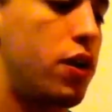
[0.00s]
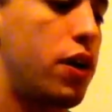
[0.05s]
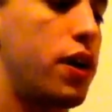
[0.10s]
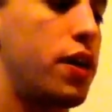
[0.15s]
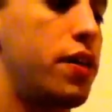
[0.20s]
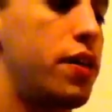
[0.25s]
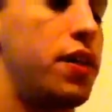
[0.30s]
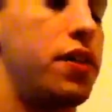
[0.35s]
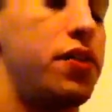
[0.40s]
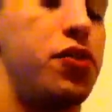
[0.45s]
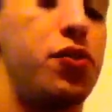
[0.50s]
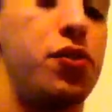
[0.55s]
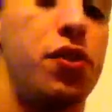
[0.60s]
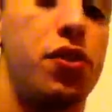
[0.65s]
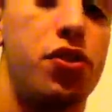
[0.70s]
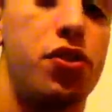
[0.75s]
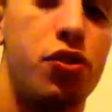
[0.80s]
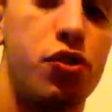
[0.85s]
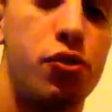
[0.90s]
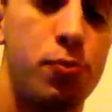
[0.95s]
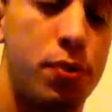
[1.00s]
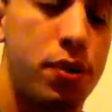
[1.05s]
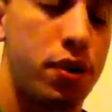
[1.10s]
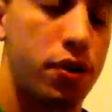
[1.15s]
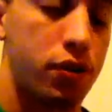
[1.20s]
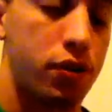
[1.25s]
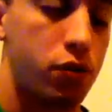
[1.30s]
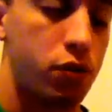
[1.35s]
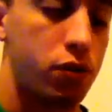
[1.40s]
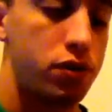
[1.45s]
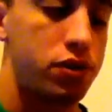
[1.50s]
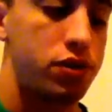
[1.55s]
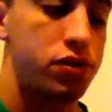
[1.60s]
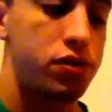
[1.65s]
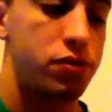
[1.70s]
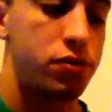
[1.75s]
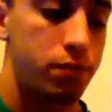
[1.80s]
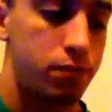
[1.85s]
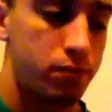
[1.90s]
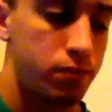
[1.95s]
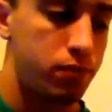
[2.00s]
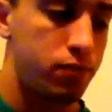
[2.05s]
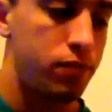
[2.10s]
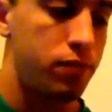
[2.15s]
Alright, and then do the third part of the chorus.